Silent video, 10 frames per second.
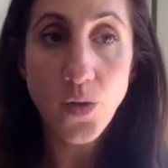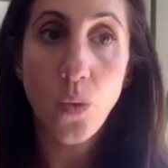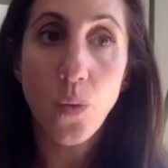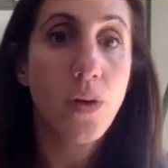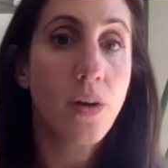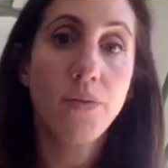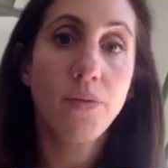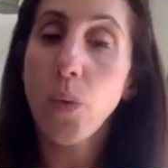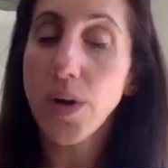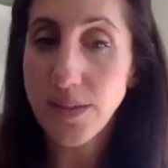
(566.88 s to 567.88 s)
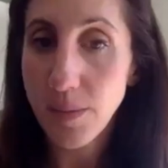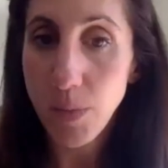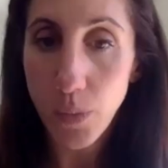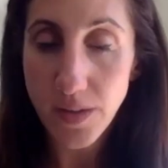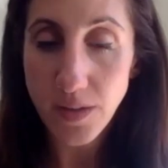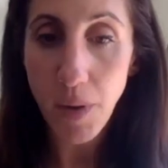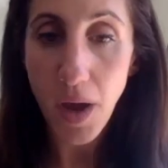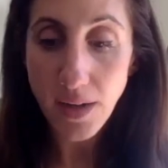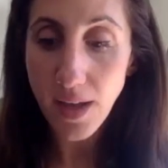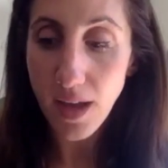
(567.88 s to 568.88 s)
So, for example, with this
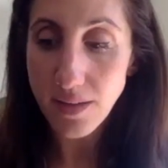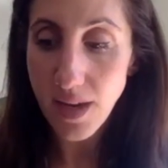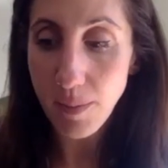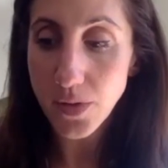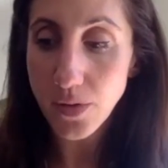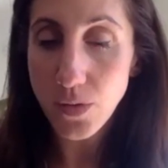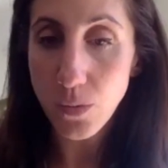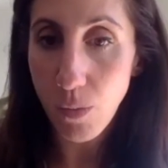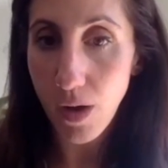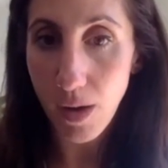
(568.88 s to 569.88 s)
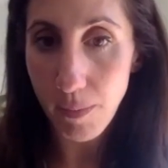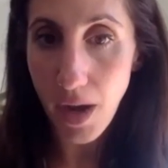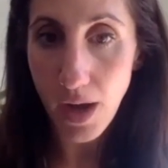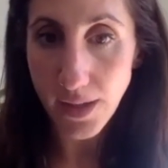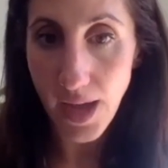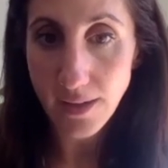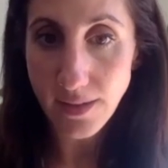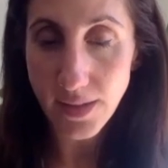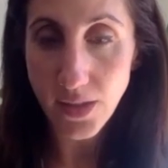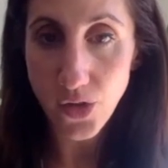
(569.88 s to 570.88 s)
podcast, I produce a
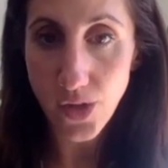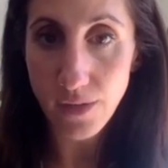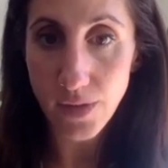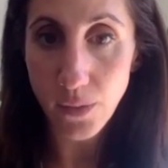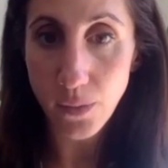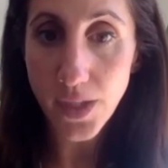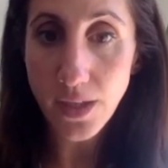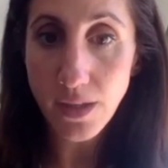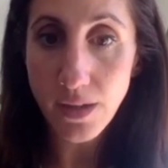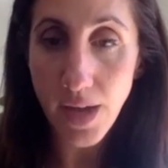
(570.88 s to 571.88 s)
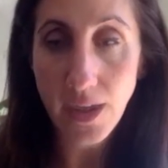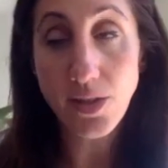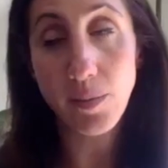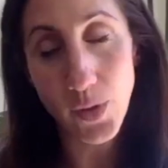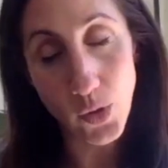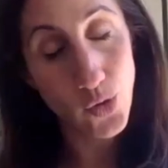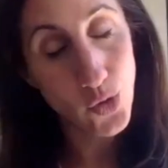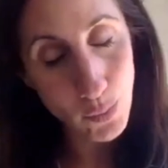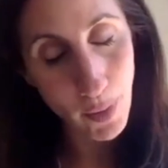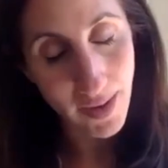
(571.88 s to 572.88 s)
podcast each and every week, actually
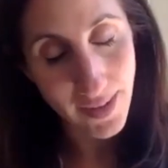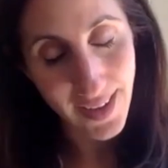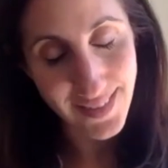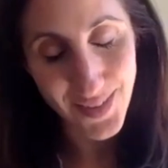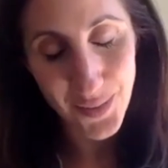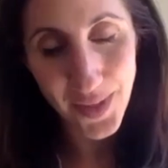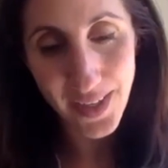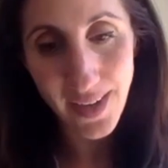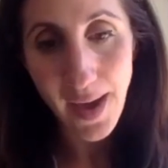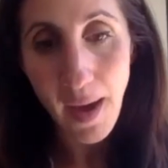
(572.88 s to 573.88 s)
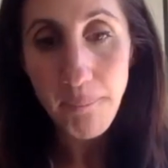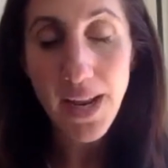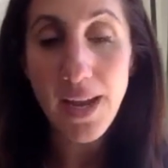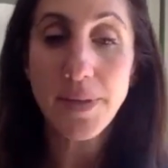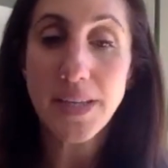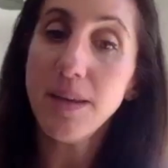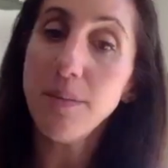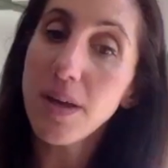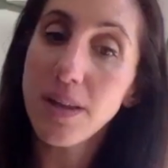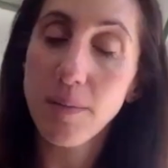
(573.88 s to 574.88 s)
produce 2 podcasts each week, but I'm
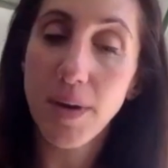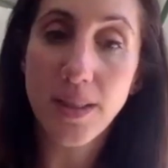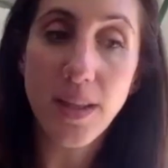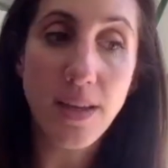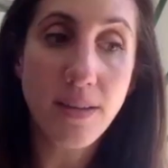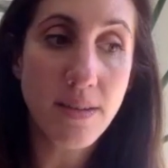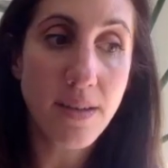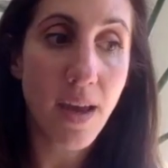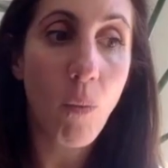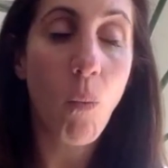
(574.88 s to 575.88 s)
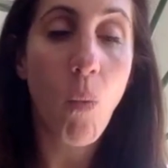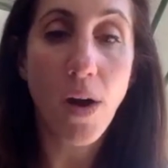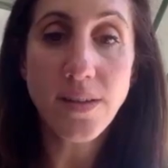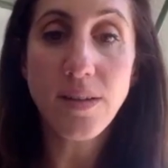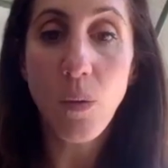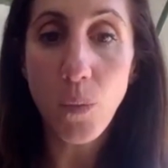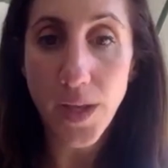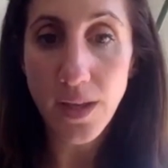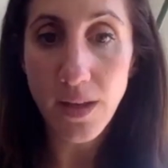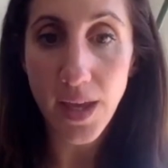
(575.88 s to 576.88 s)
emailing my list once a
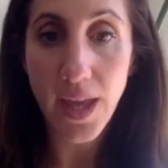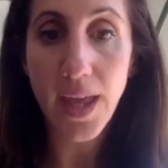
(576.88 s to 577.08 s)
week